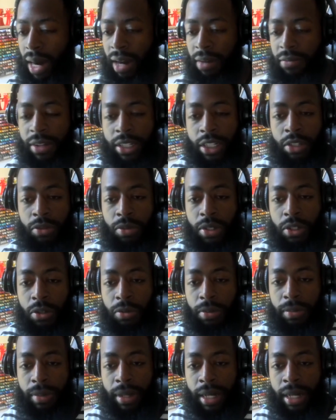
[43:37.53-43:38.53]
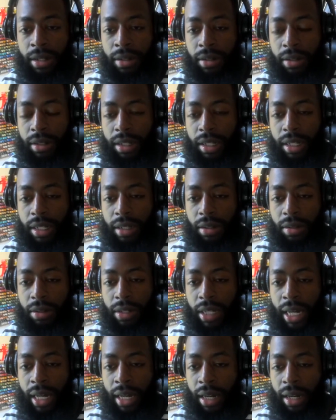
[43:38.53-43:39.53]
Adventures with Superman.
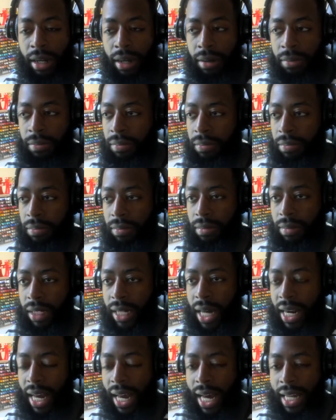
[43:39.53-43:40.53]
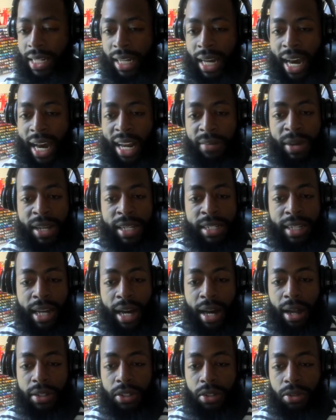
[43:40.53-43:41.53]
Kind of has an anime
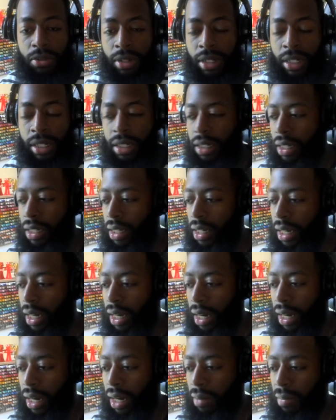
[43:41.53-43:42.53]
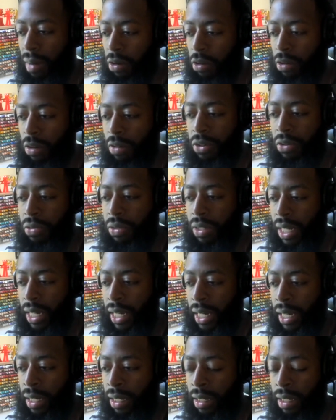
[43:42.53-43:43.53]
style to it. I don't know if you've
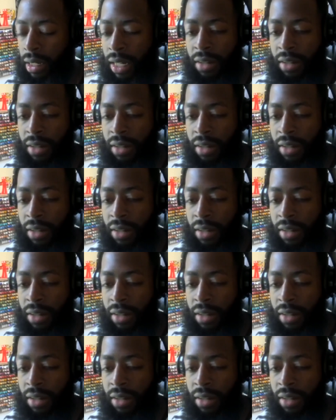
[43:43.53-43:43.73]
seen